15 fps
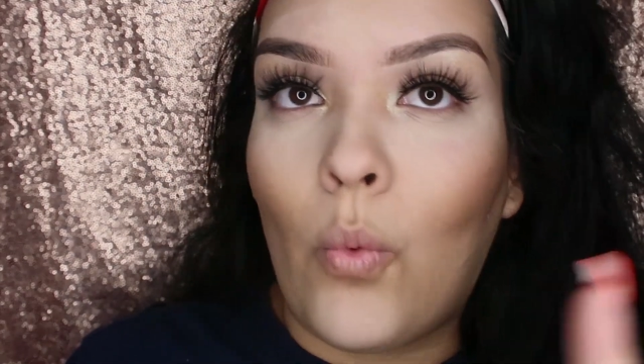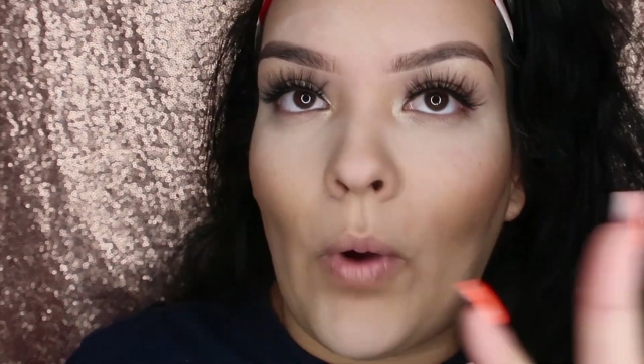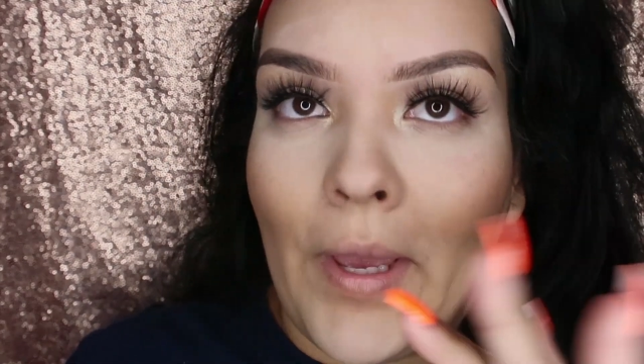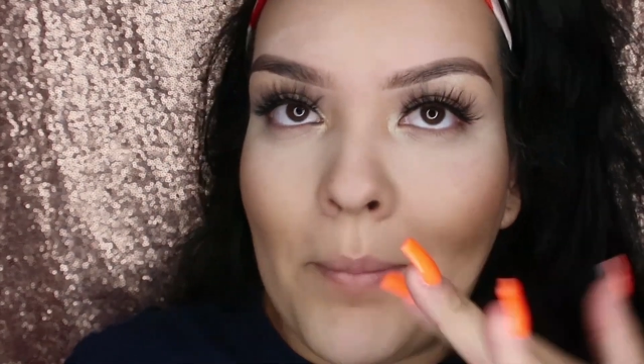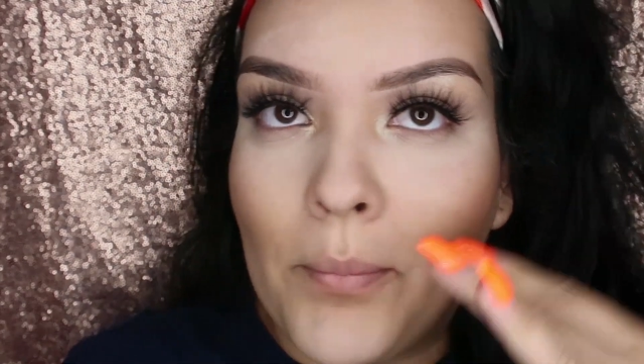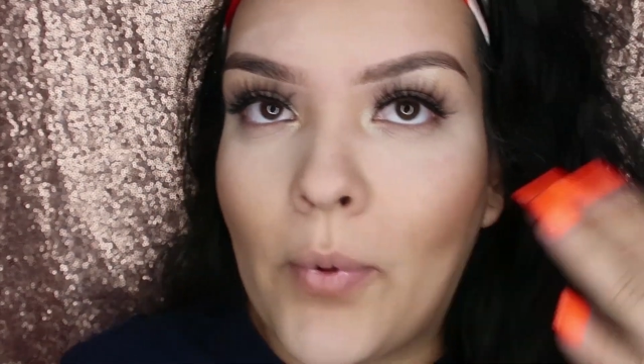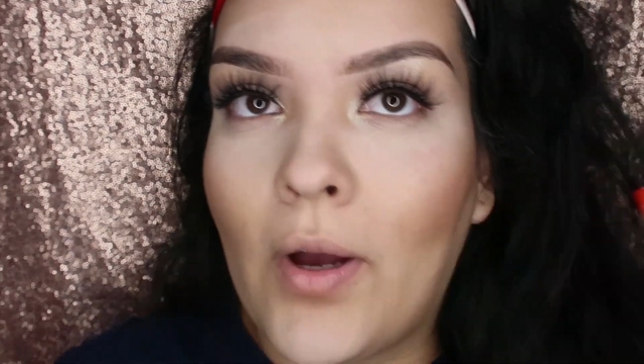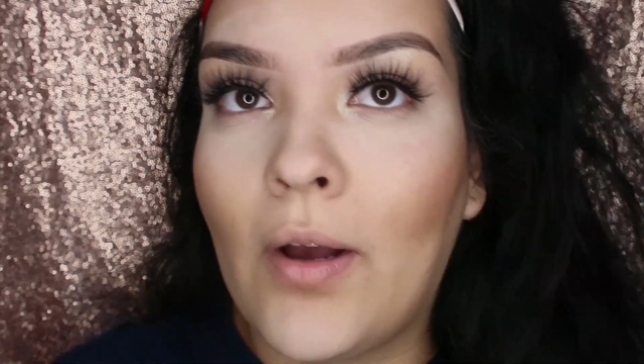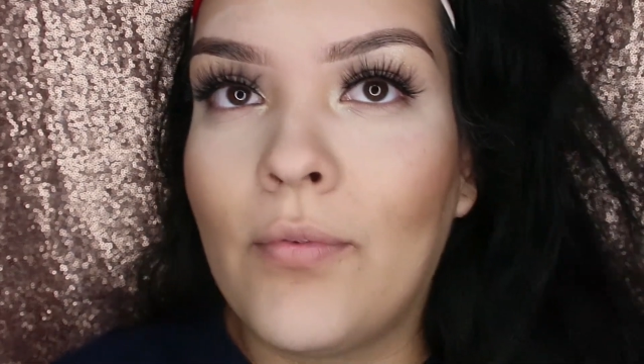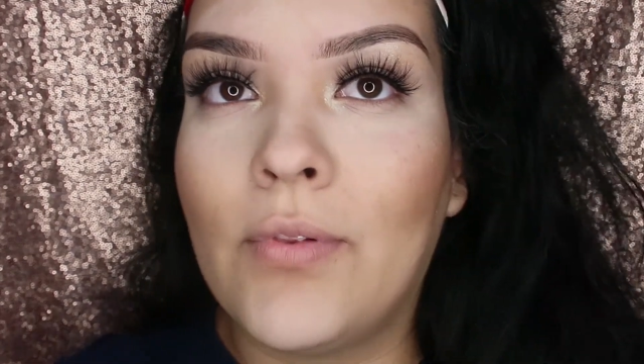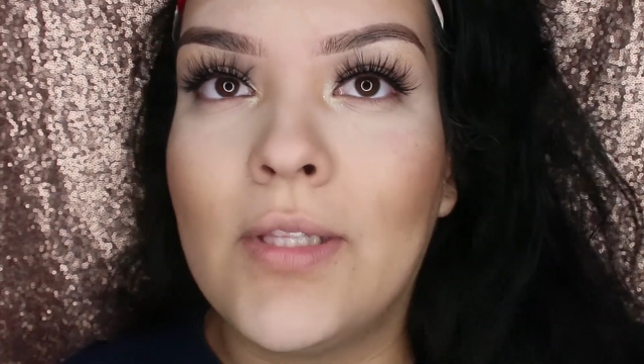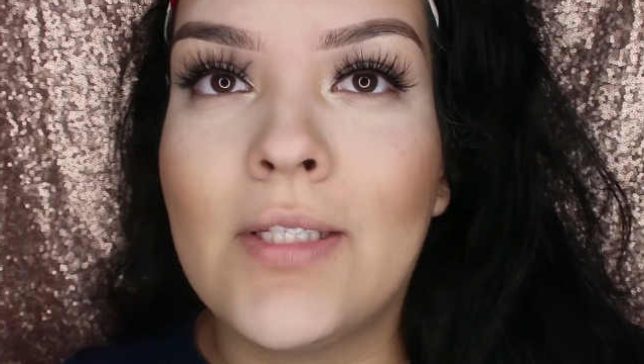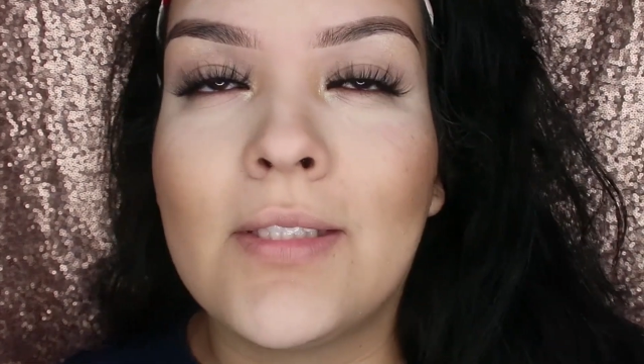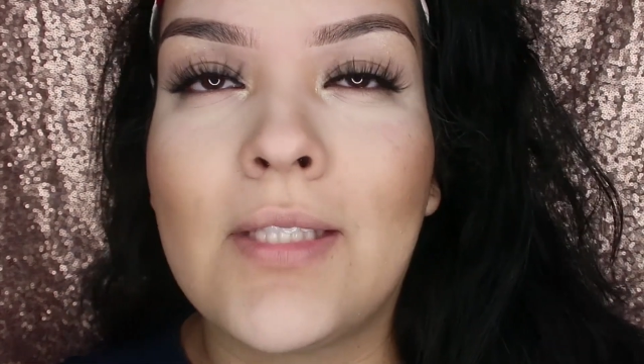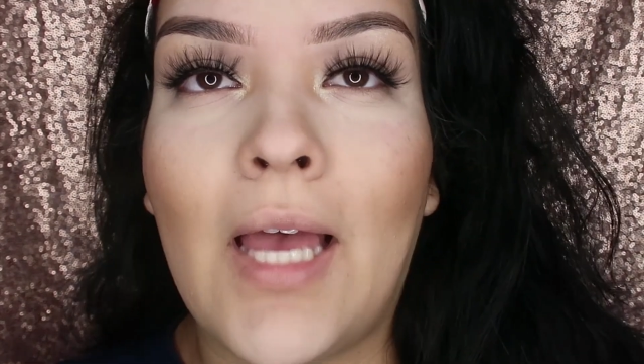wipe off
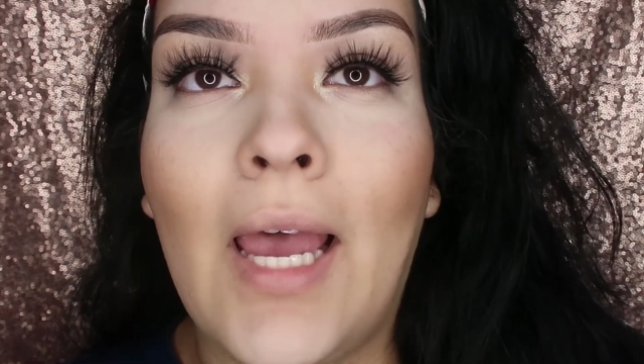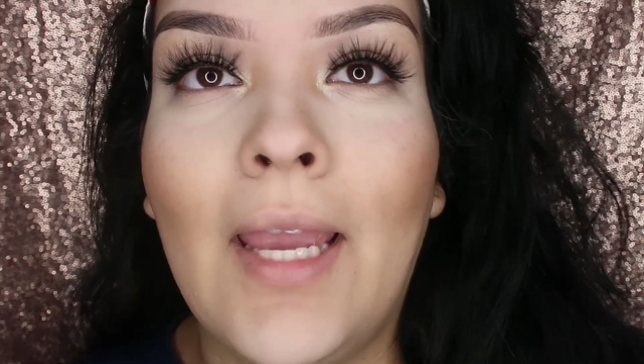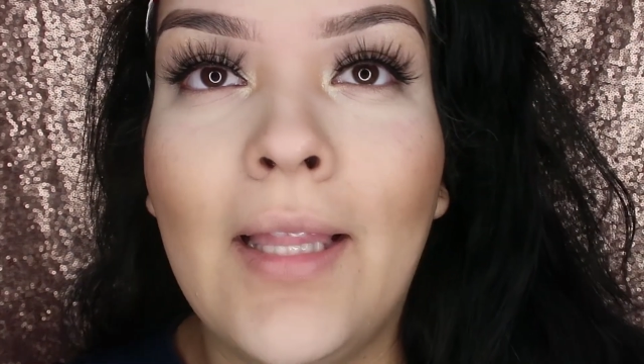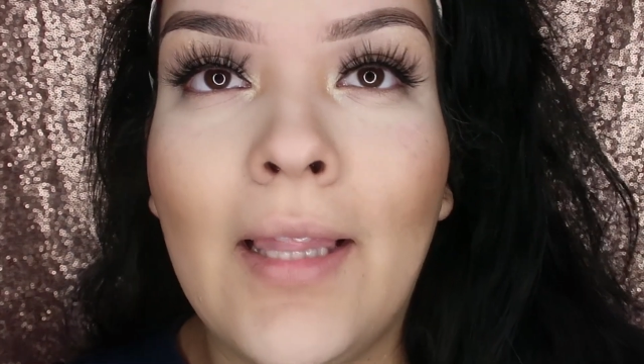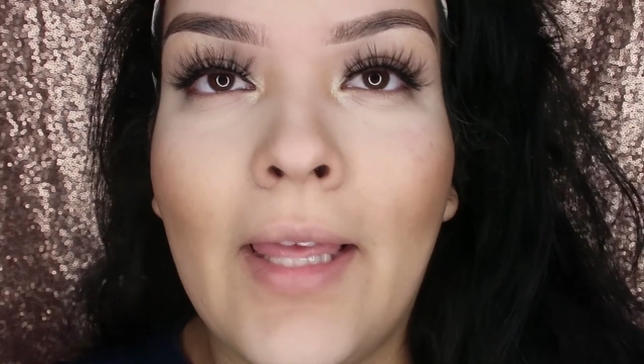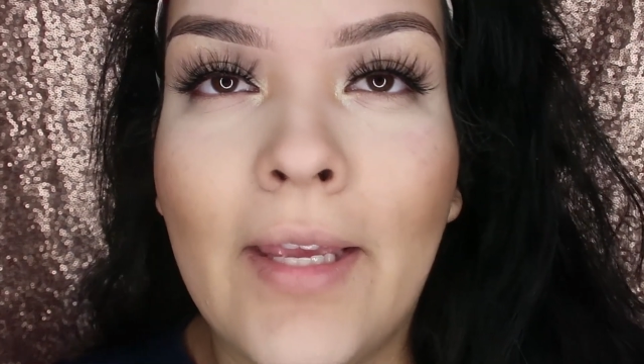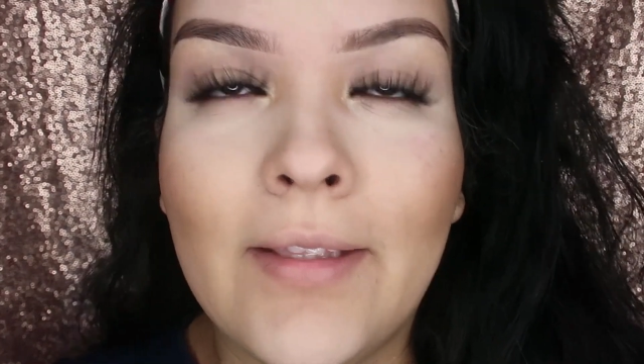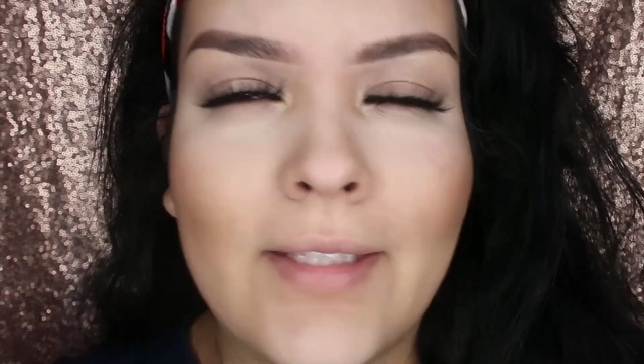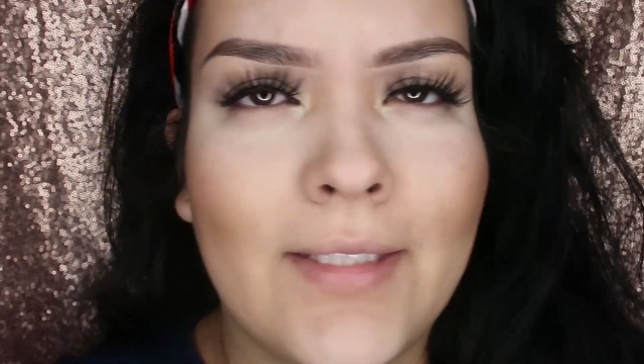this ¿cómo